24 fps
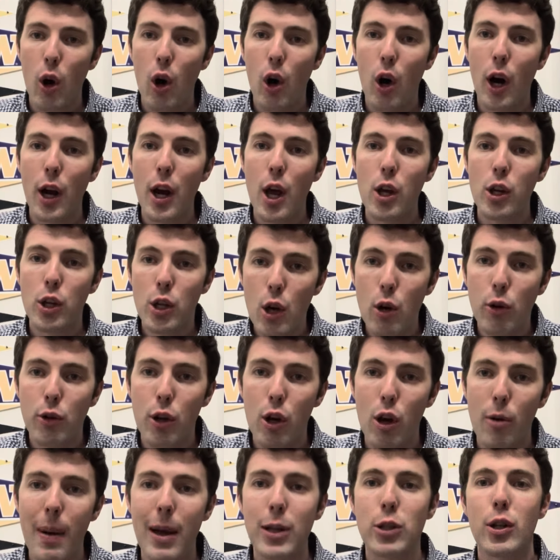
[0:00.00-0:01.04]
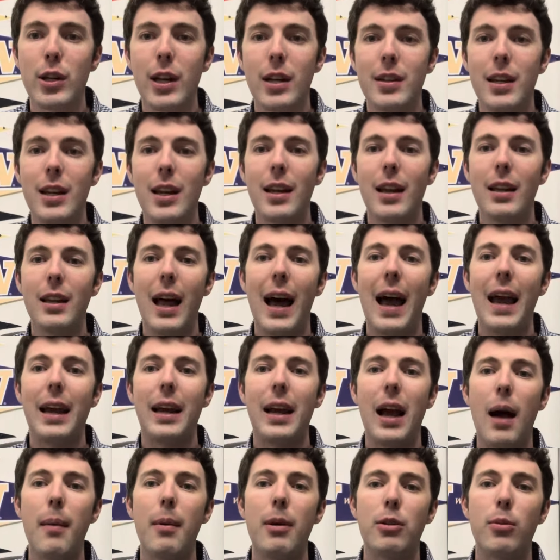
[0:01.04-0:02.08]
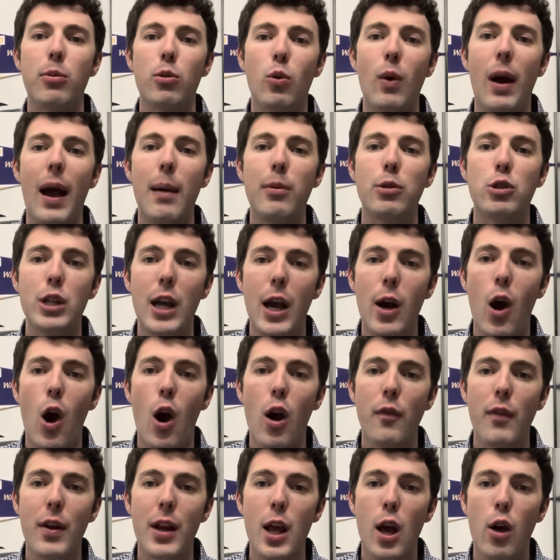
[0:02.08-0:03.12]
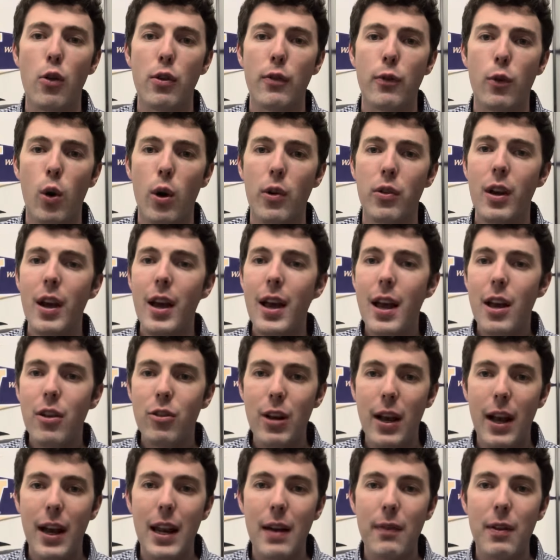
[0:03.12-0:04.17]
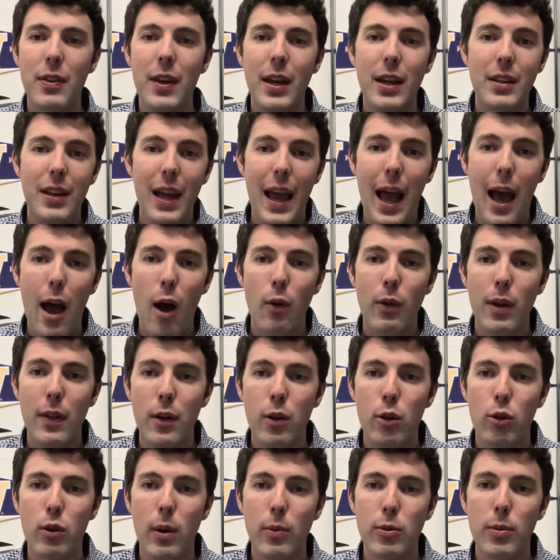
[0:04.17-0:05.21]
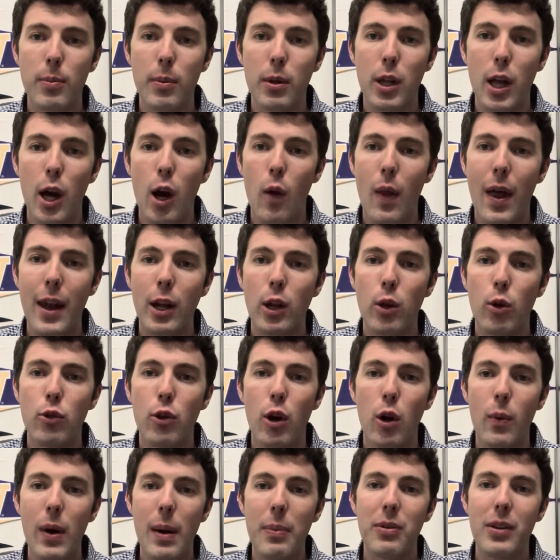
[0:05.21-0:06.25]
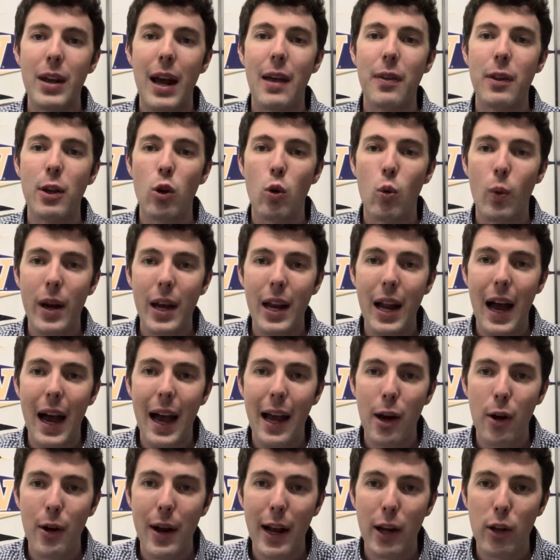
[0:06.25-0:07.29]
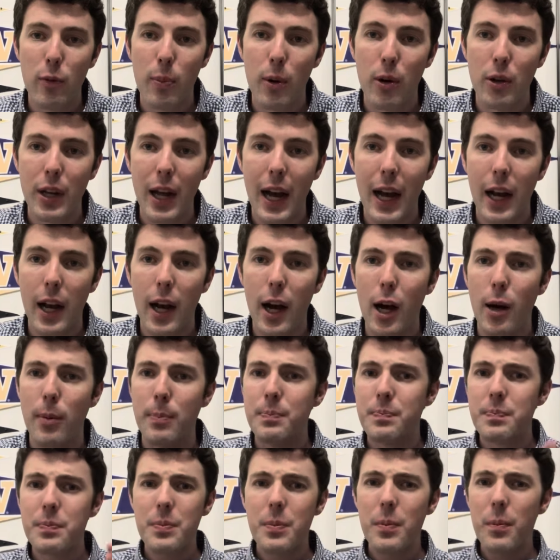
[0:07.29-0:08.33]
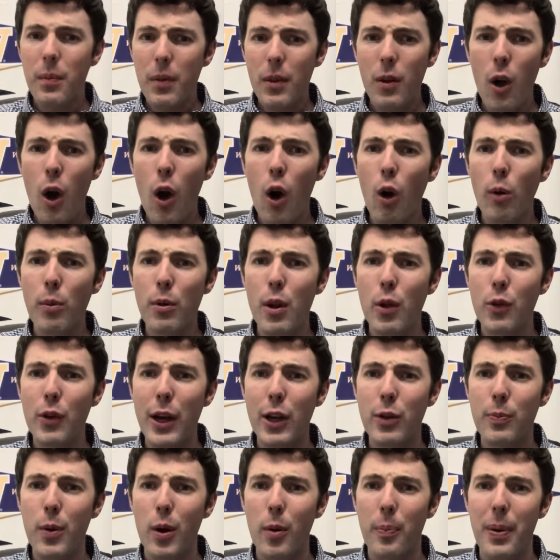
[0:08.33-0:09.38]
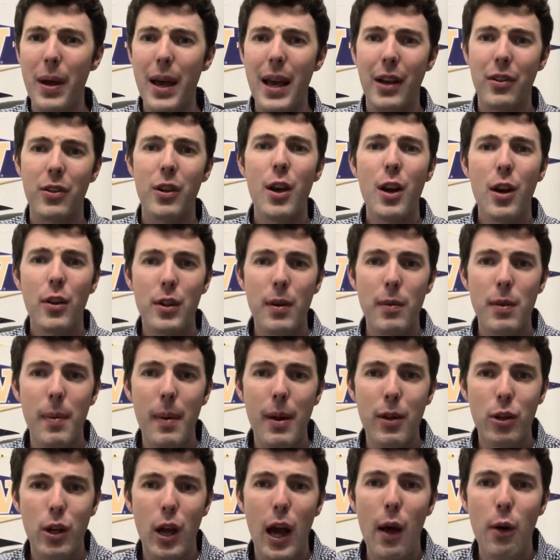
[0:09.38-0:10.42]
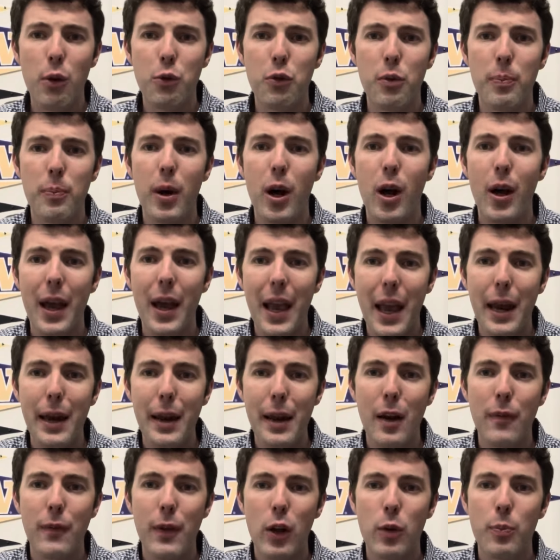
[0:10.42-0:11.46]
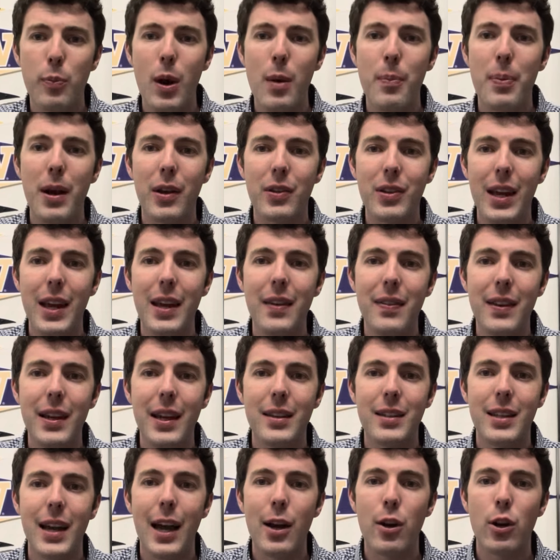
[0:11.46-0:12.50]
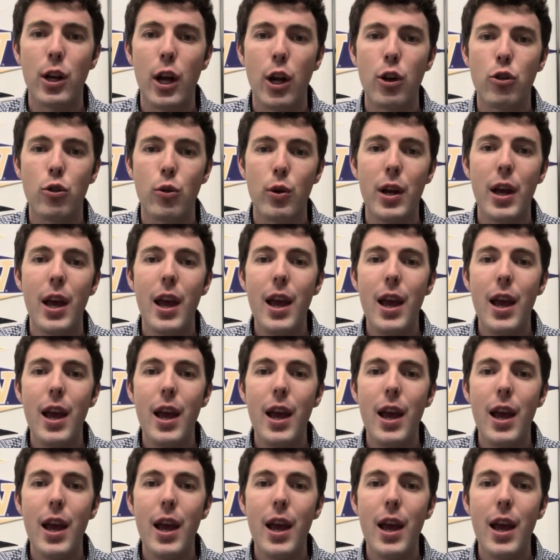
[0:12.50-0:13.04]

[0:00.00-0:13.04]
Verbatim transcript: on YouTube. Make sure to continue to like, comment, subscribe, share our videos. And of course, check out everything down in the description below. That includes our website, the gridiron expert dot com. Home to those expert picks, some of the best college football and N F L spread picks in the entire country.